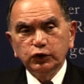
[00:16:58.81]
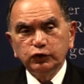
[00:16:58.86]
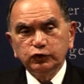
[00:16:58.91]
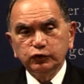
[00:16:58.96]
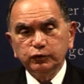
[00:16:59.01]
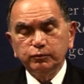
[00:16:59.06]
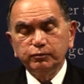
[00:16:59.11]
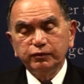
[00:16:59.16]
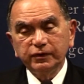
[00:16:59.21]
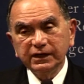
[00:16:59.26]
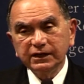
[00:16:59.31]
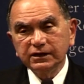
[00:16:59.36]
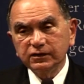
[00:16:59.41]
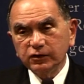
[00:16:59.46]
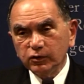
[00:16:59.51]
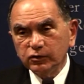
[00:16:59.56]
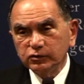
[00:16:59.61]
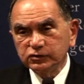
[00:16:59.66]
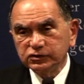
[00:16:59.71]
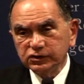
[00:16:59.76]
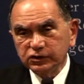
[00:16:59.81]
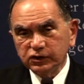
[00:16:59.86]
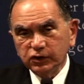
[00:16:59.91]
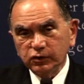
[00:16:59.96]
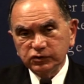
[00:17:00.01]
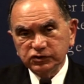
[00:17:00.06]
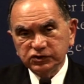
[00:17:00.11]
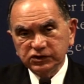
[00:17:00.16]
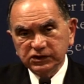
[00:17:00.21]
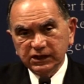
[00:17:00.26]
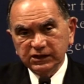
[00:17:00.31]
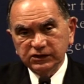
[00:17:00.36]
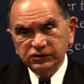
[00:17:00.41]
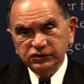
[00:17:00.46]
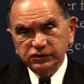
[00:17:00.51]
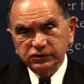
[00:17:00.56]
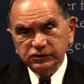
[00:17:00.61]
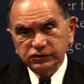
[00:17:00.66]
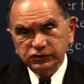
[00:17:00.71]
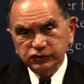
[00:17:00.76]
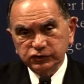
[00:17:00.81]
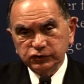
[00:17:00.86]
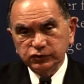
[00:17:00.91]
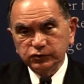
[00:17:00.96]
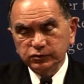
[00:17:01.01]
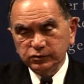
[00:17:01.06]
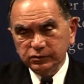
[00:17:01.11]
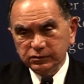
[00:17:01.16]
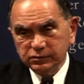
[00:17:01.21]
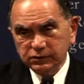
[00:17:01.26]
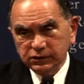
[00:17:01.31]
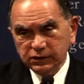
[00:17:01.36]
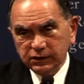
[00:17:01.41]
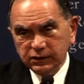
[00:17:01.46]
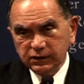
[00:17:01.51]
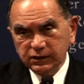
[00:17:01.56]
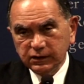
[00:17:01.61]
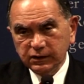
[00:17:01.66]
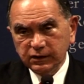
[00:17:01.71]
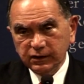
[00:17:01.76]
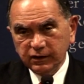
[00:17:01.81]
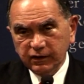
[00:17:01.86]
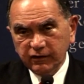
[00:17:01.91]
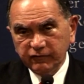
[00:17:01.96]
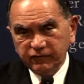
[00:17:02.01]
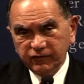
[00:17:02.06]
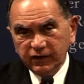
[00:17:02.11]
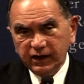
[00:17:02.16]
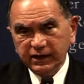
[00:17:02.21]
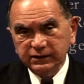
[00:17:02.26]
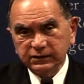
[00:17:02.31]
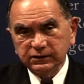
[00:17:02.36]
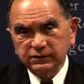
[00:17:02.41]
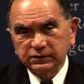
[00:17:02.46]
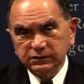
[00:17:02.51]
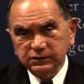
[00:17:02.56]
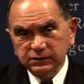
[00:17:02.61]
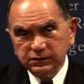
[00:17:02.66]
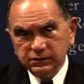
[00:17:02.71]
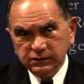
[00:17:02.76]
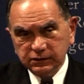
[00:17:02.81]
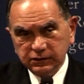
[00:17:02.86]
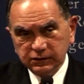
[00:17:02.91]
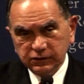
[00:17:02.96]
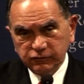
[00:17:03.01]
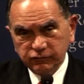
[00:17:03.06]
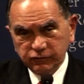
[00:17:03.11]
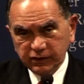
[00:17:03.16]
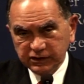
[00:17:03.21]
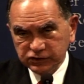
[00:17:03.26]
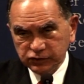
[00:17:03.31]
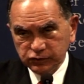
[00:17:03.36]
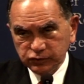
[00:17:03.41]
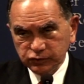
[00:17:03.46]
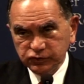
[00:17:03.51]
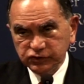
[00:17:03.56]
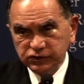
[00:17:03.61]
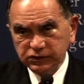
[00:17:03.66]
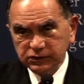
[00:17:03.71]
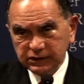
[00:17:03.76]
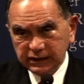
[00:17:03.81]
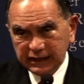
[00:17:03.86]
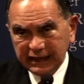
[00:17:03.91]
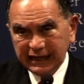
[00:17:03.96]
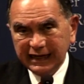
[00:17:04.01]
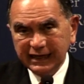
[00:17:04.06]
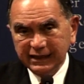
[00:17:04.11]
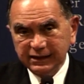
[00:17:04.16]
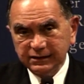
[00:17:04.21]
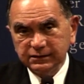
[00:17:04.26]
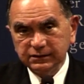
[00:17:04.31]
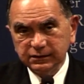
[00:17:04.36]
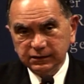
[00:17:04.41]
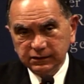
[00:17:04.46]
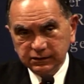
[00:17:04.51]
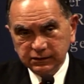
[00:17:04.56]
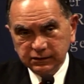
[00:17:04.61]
to bring those negotiations to a final resolution and